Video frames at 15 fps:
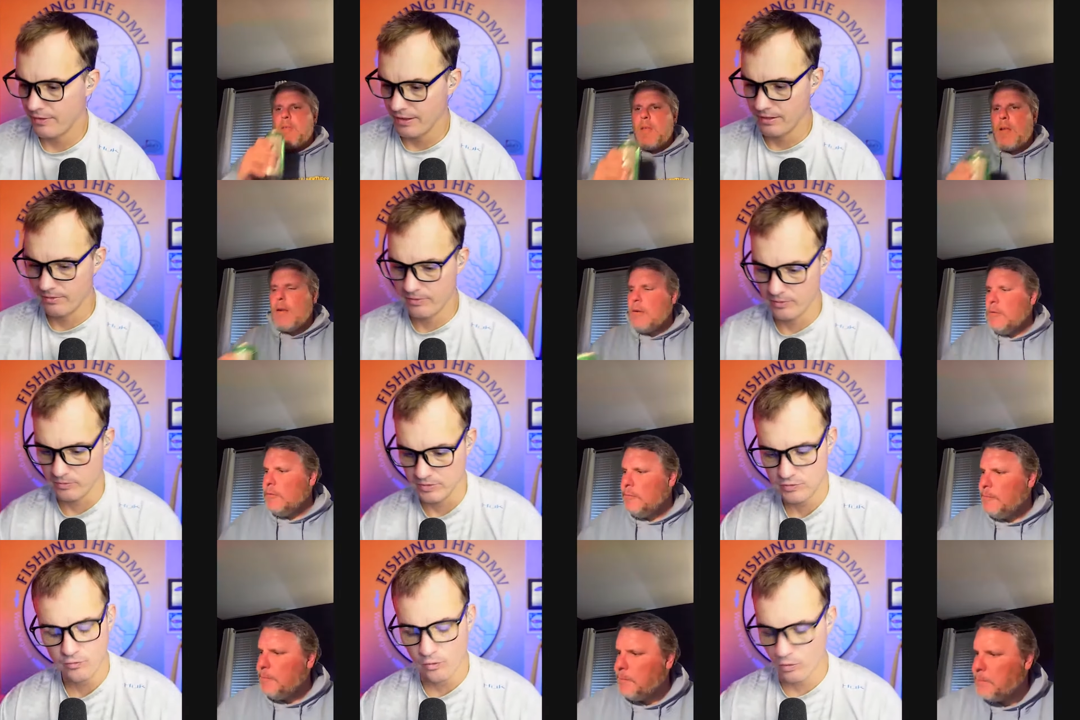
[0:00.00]
Speaker 1: that there was
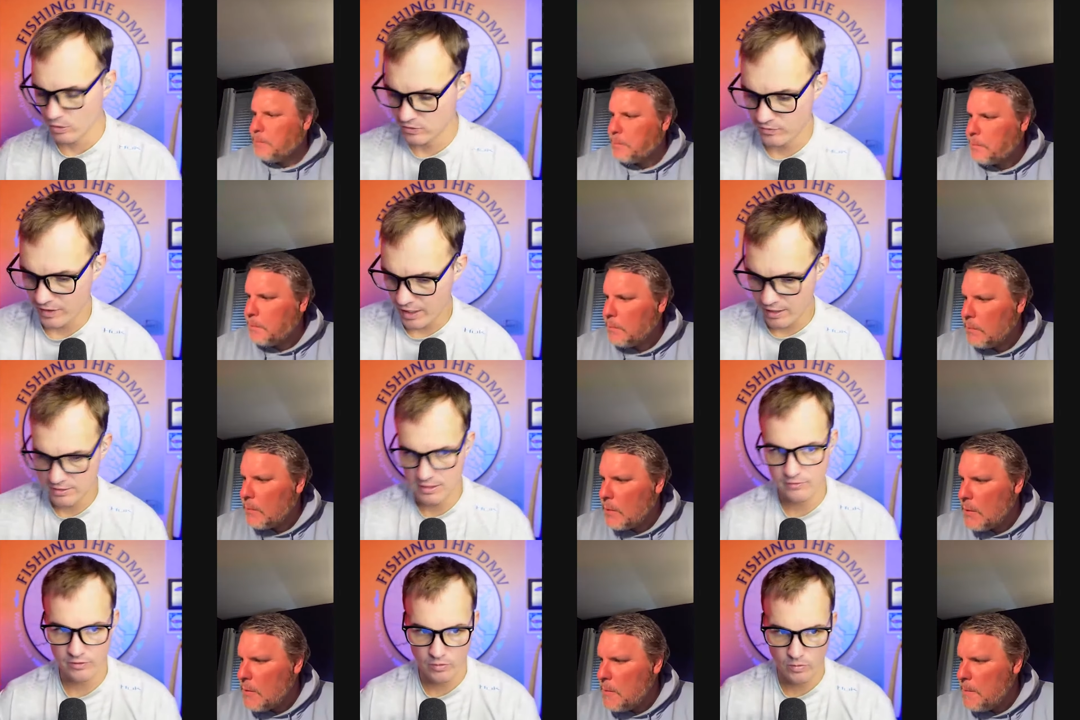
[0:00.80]
forest fires
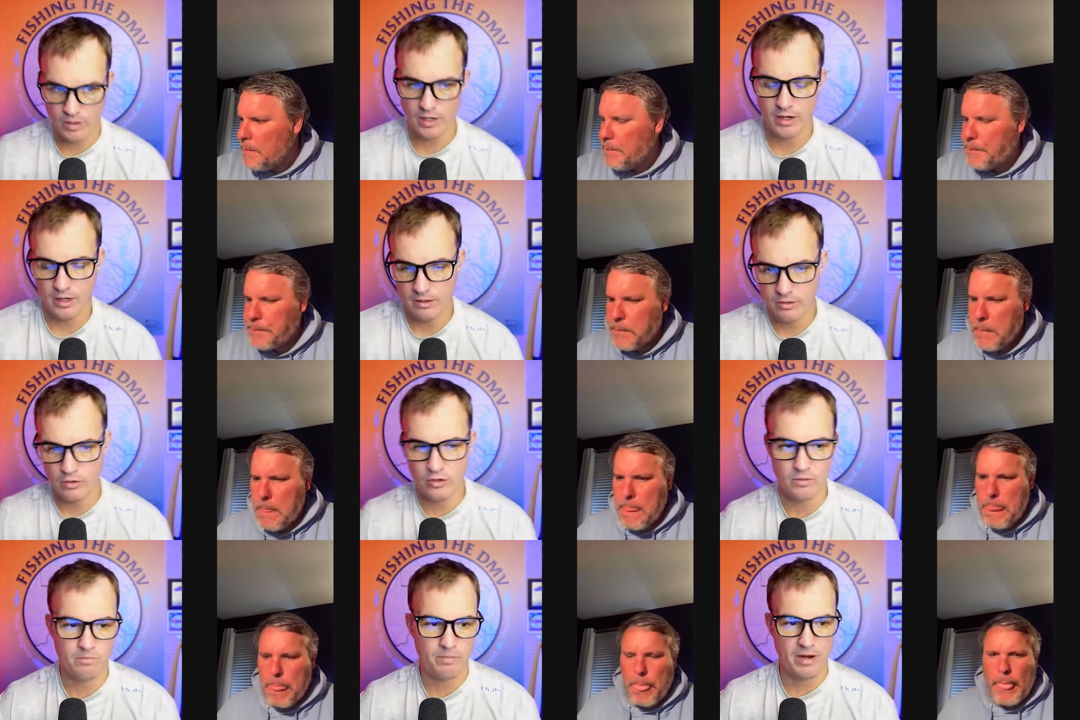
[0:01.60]
everywhere. You
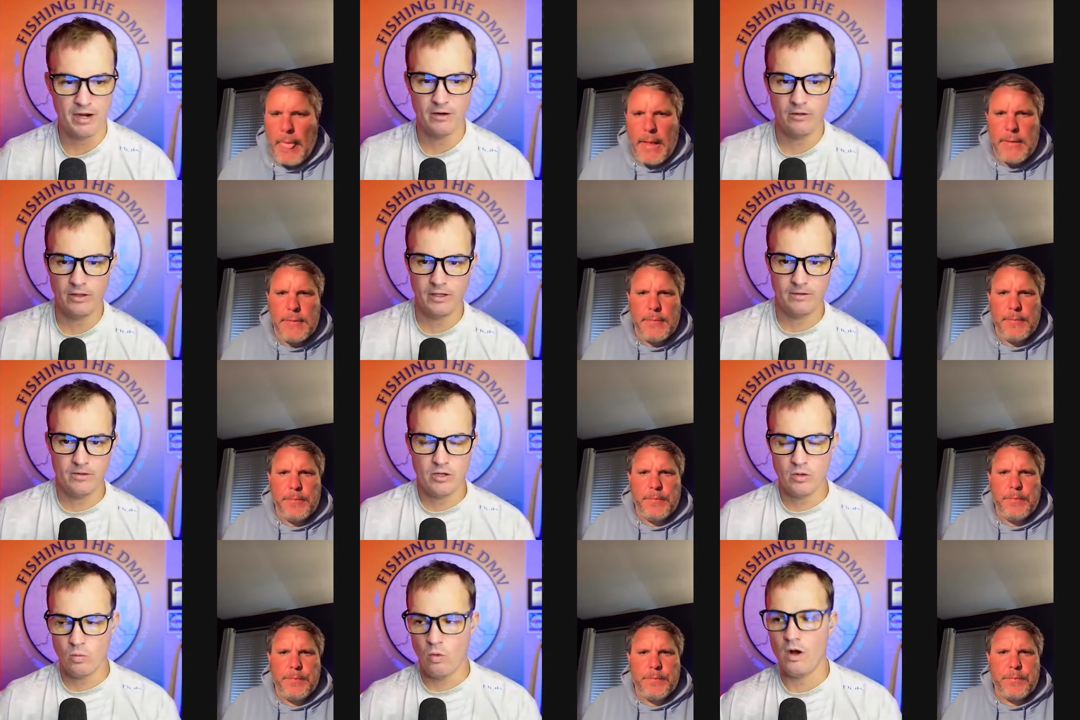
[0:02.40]
could
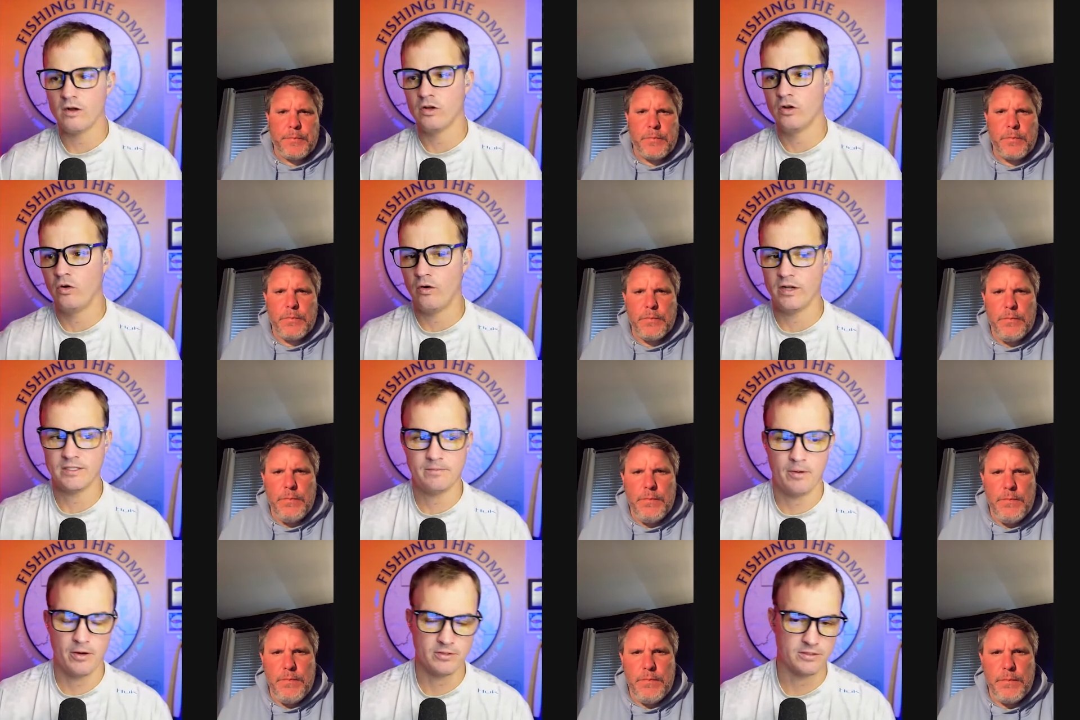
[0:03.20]
walk across
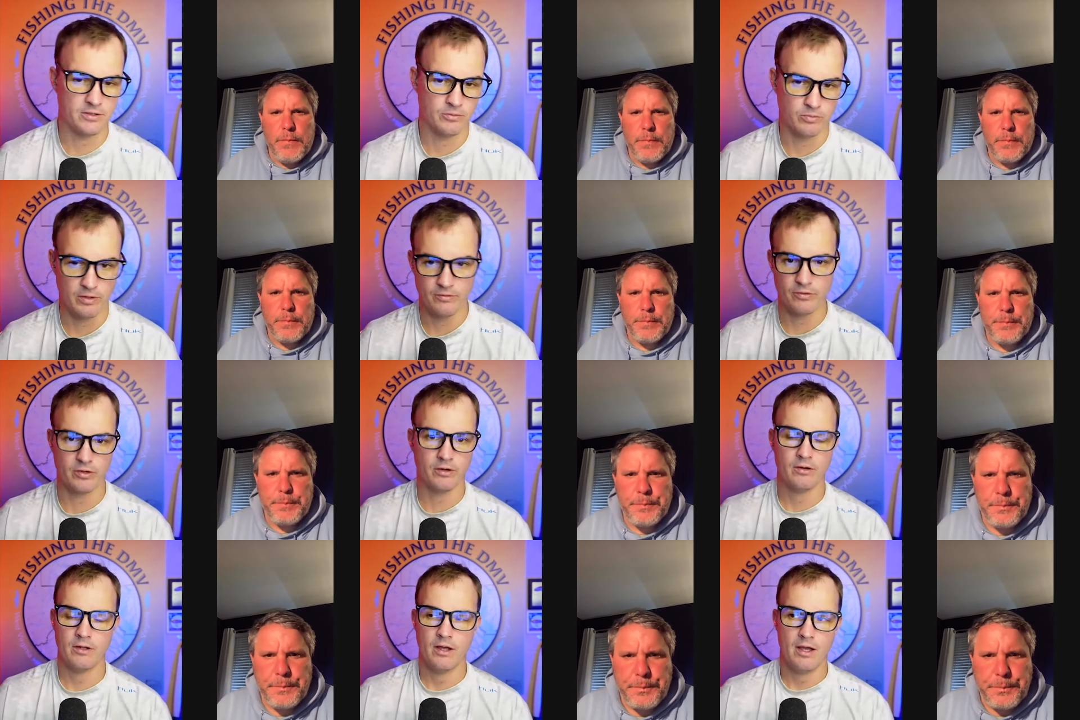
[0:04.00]
parts of the river,
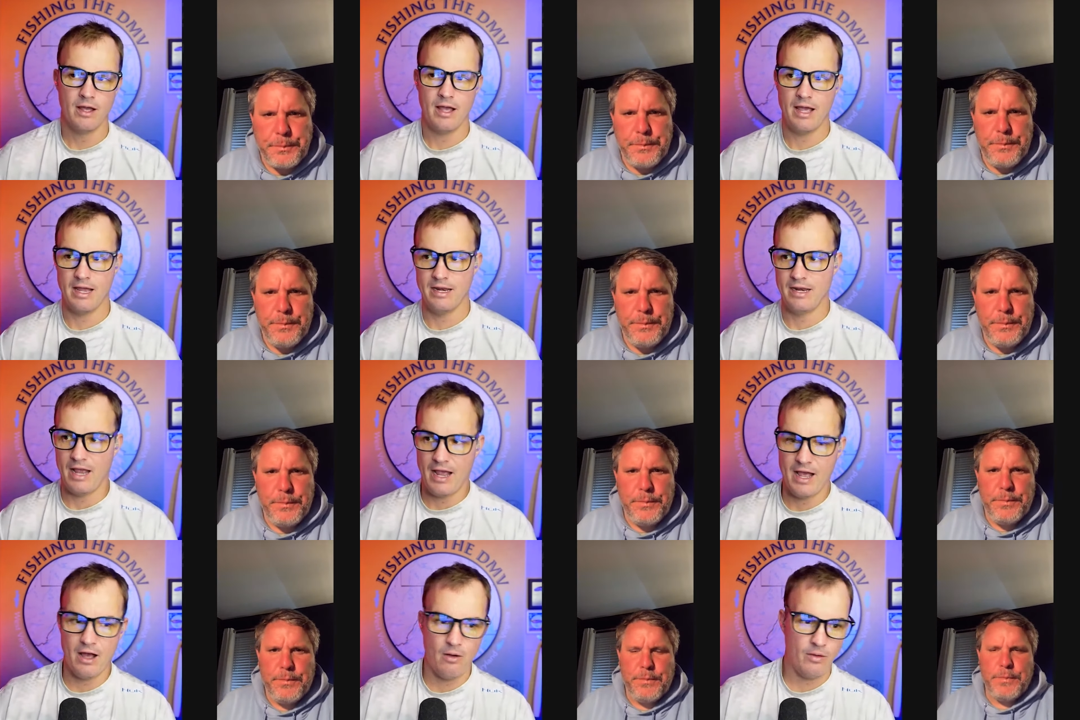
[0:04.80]
and
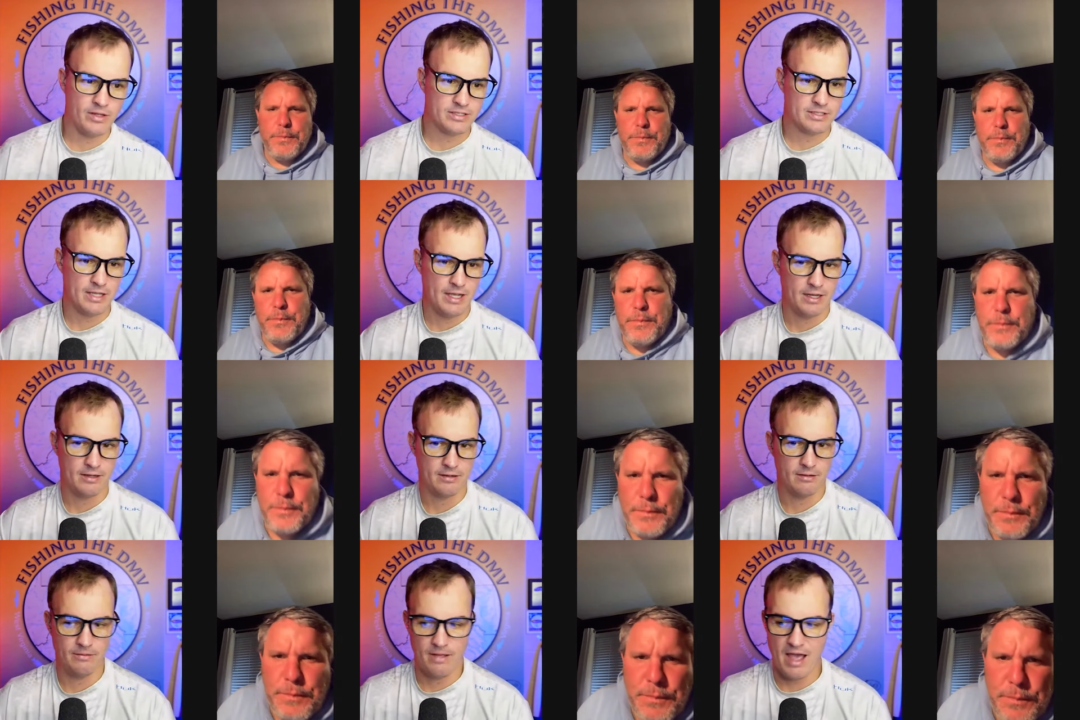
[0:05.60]
now it's like
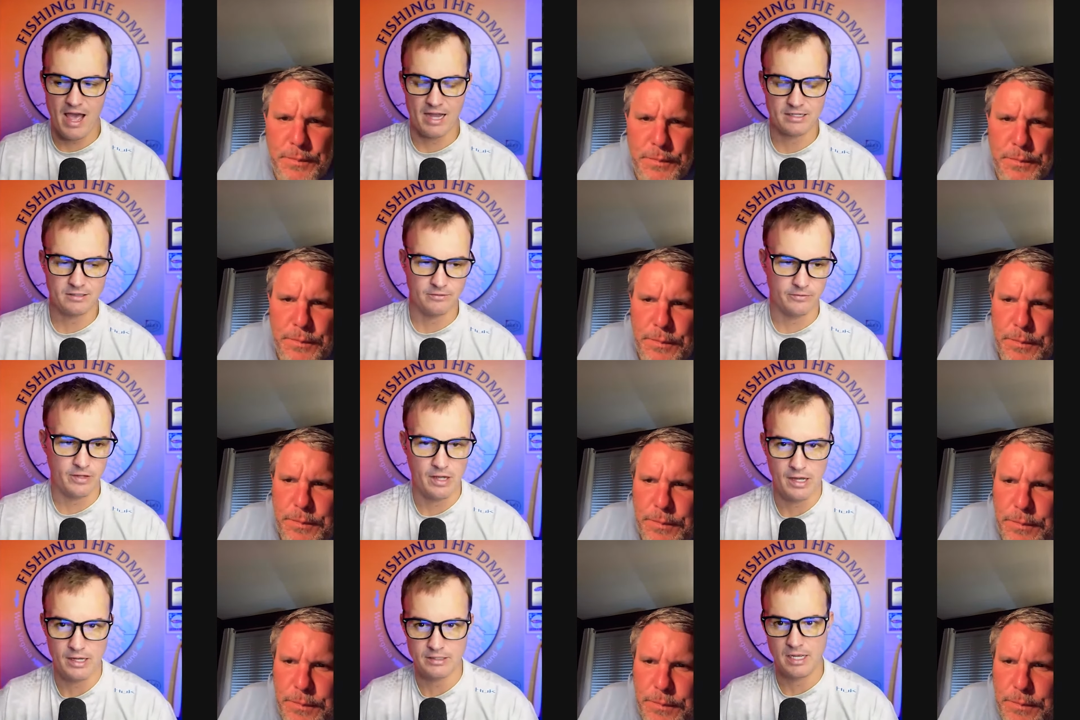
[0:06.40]
act of
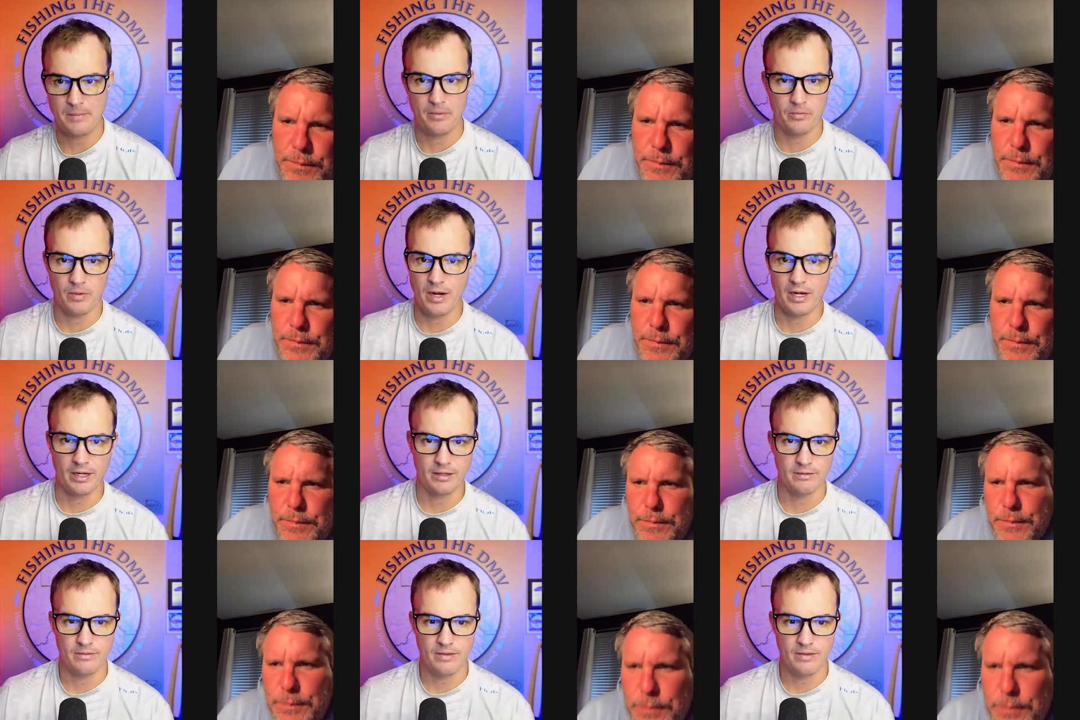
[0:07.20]
God type of raining.